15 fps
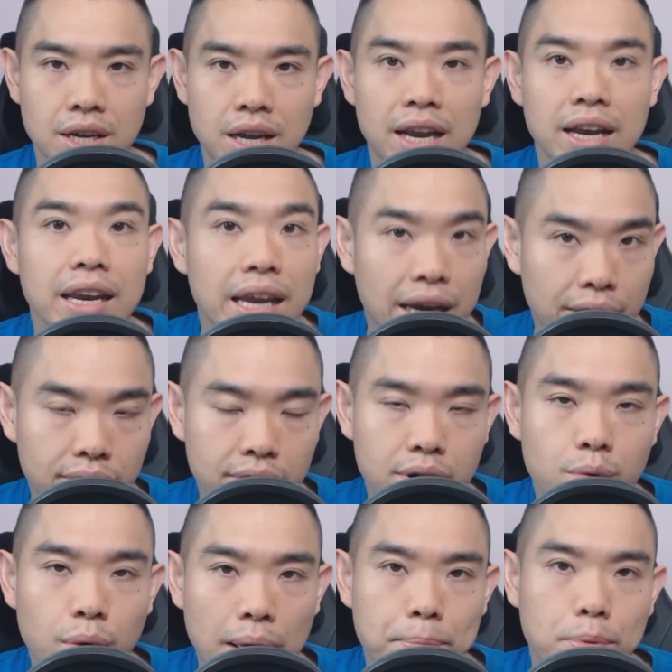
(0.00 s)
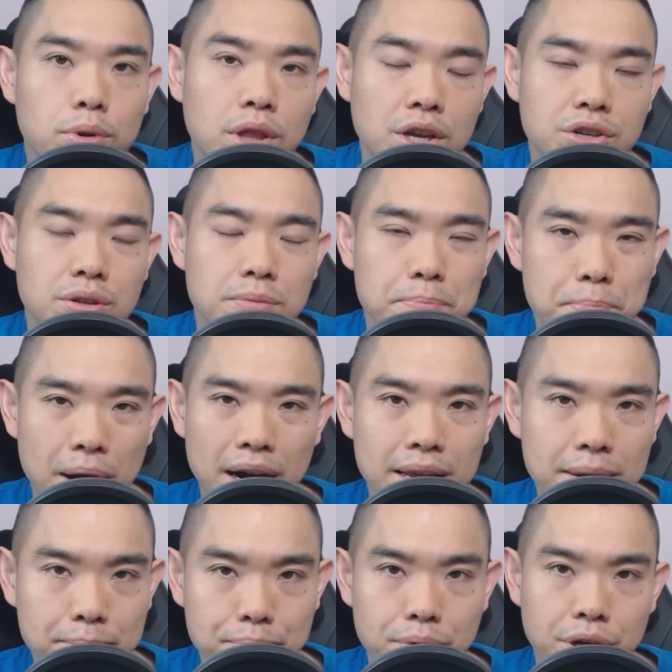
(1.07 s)
an area where potential
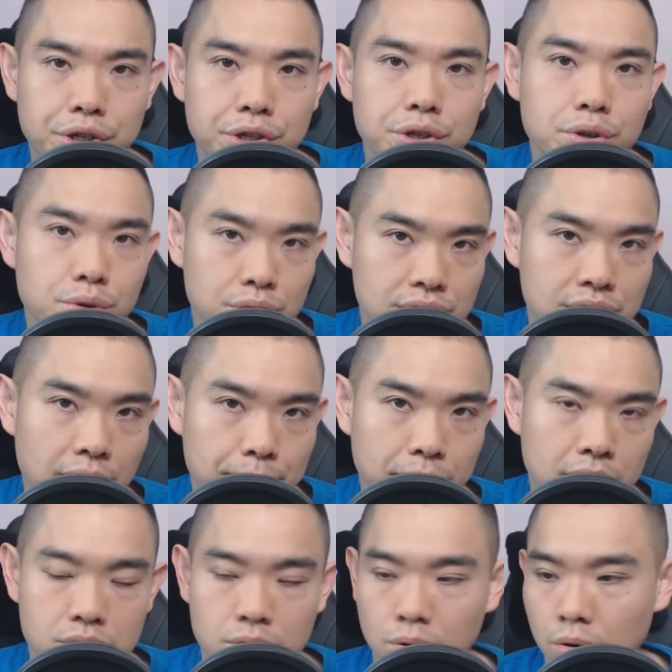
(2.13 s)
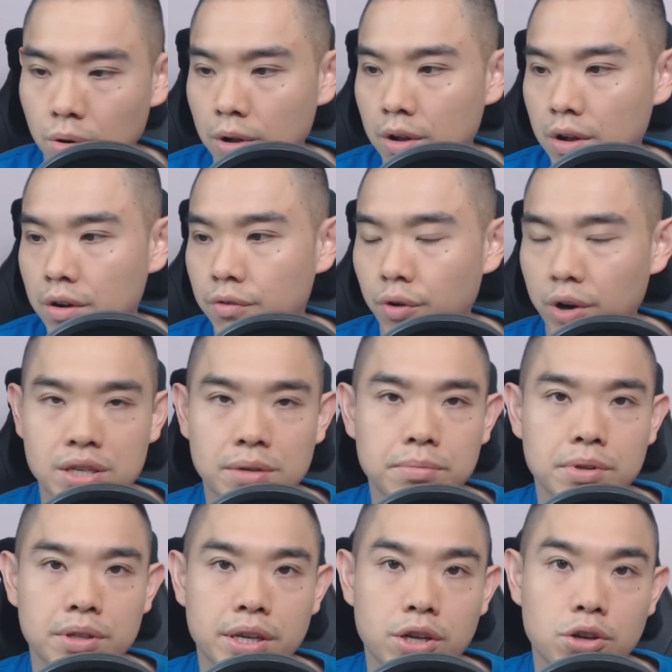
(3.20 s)
buying pressure could step in. So for
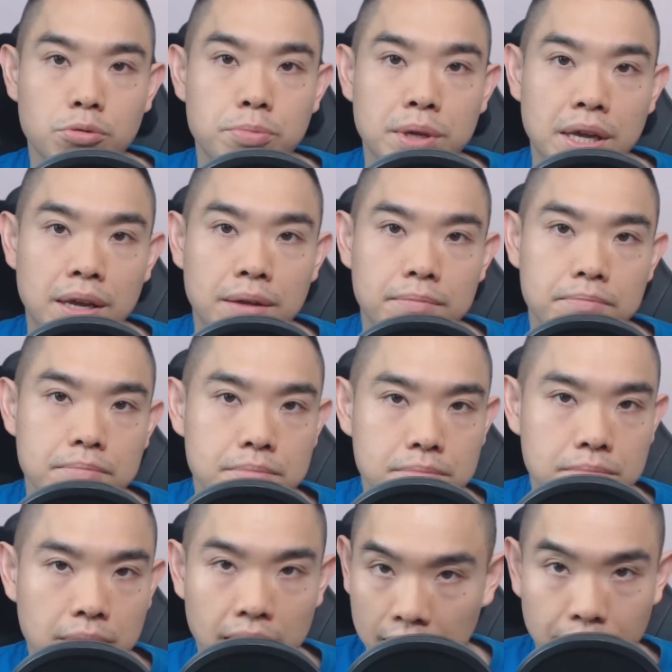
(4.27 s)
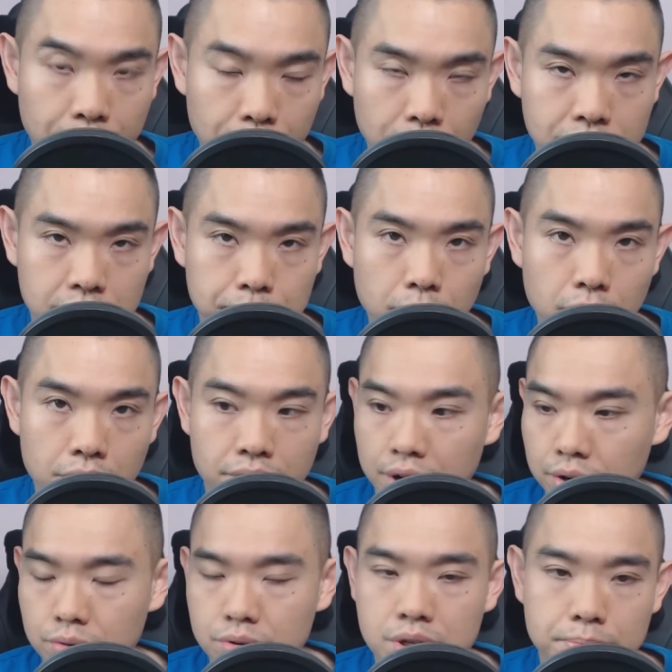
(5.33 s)
example, it could be an area of support,
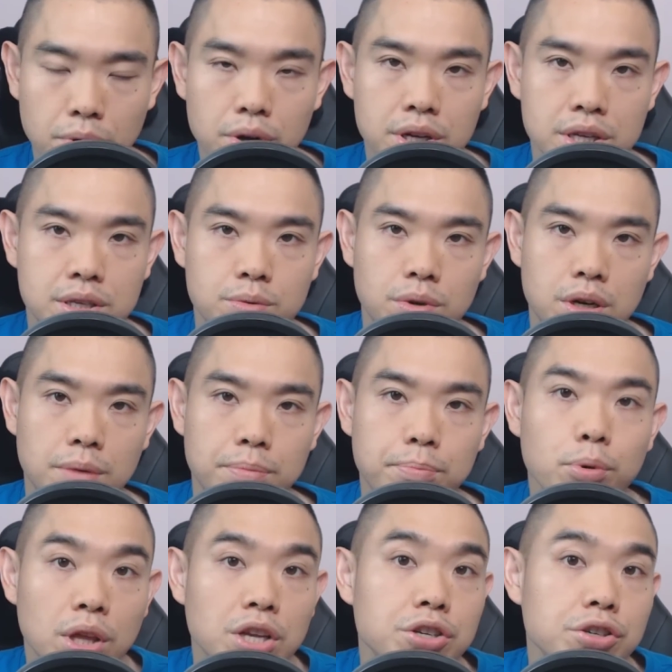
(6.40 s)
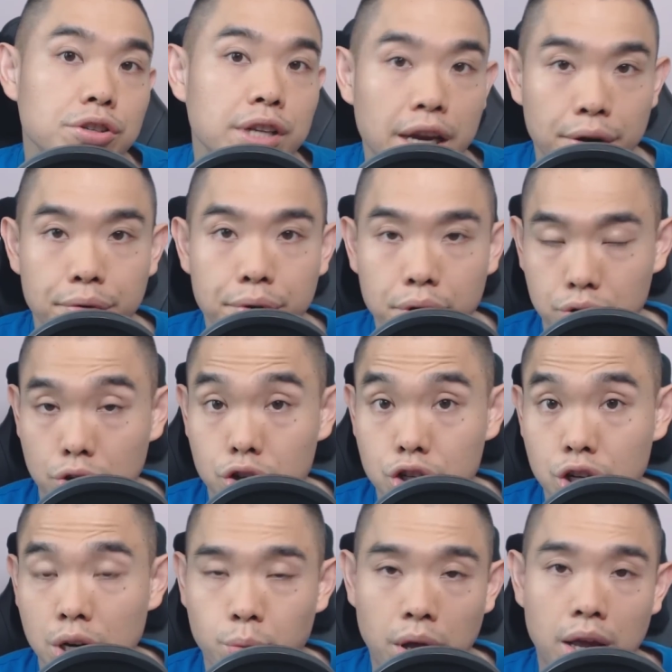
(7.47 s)
right? Support is a potential area on your
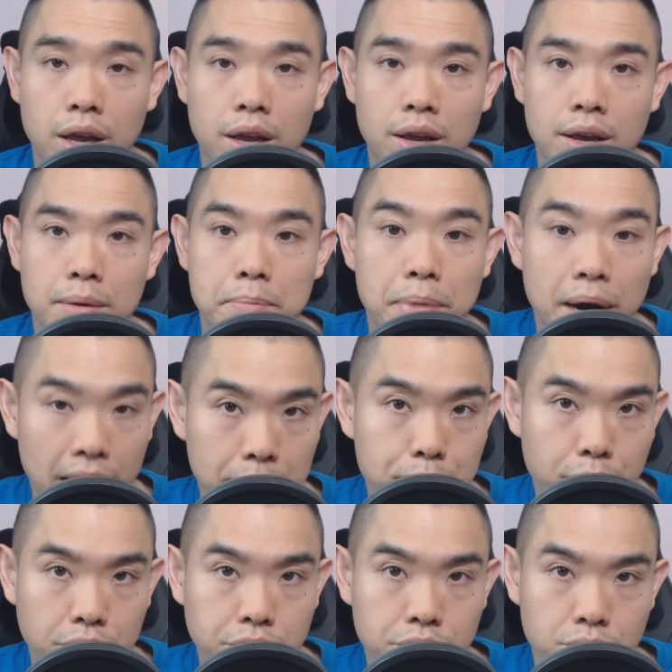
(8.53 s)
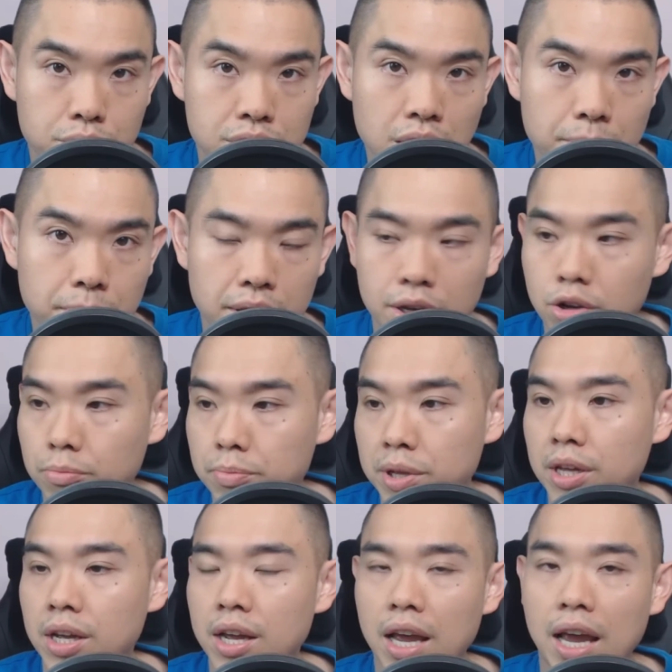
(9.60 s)
chart where buying pressure could step in. It could
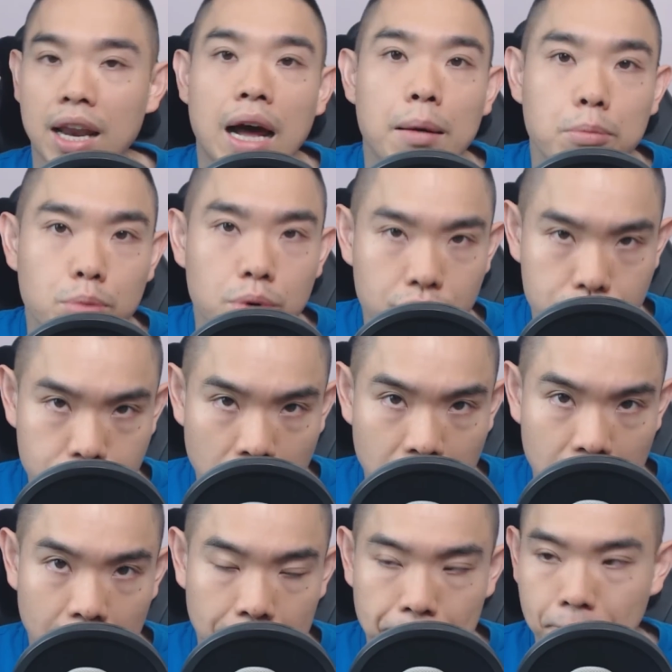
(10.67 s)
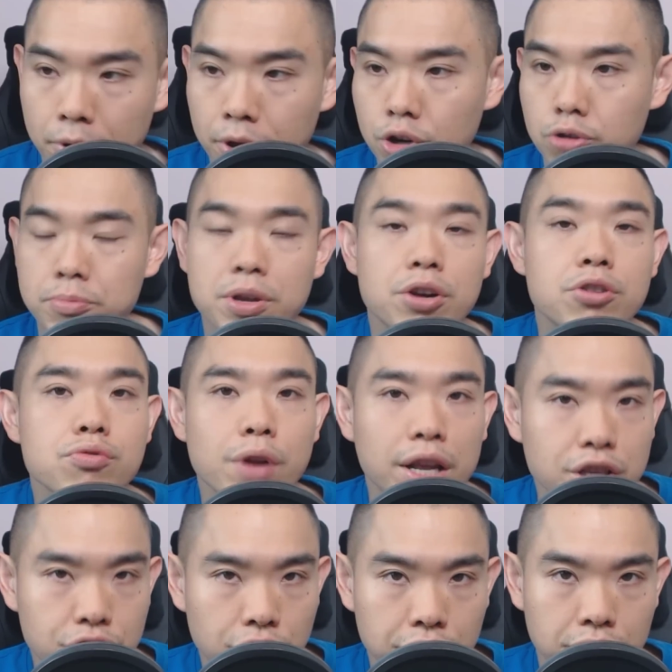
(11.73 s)
be an upward trend line. It could be a
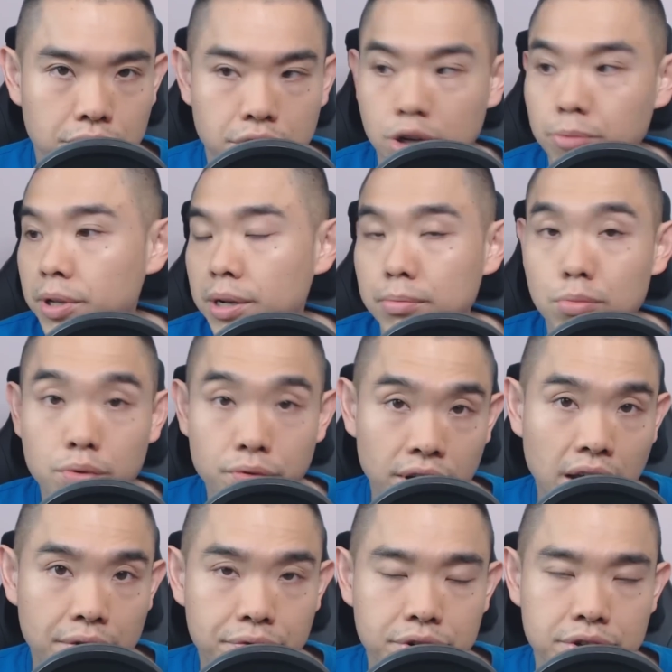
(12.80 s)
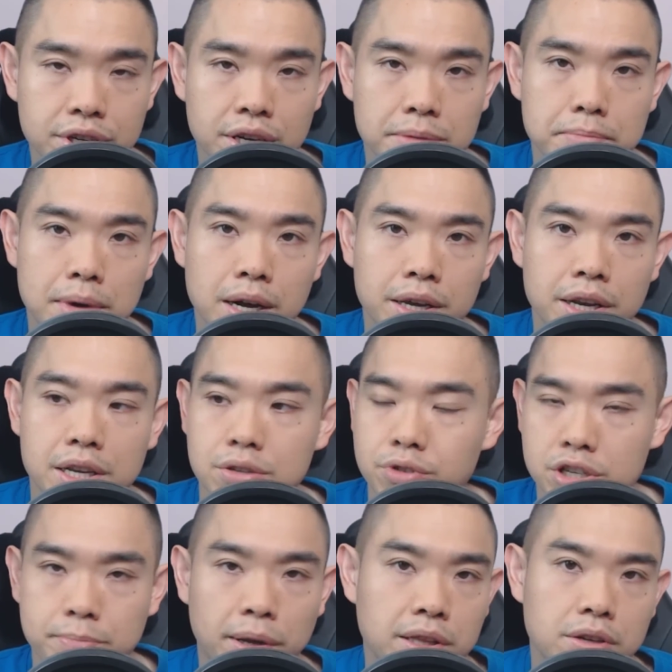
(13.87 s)
trend channel. It could be the moving average that the market has
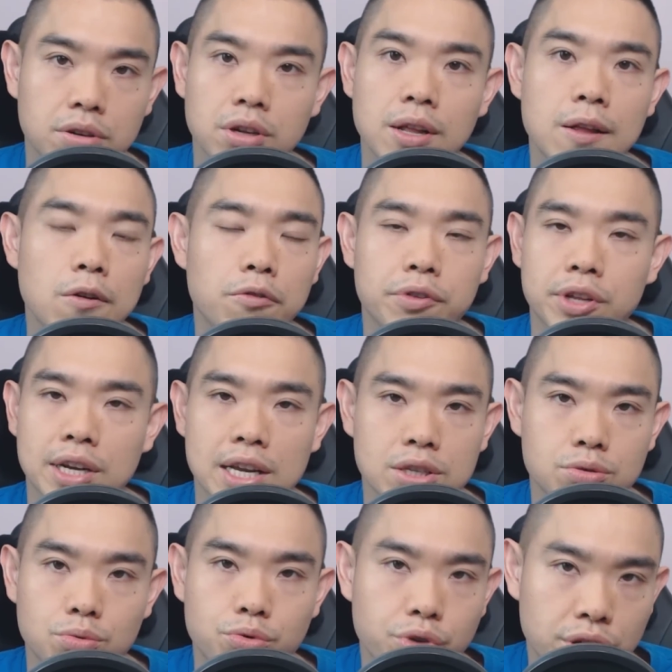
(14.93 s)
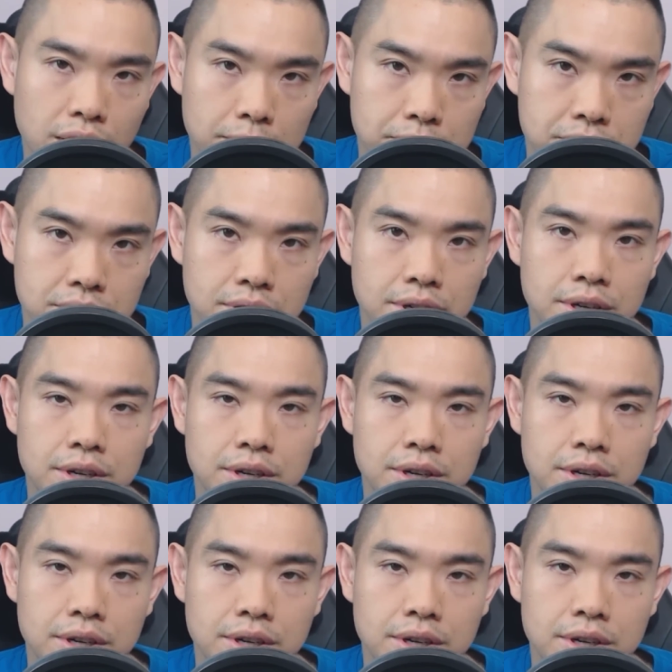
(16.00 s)
respected over the last 2-3 times.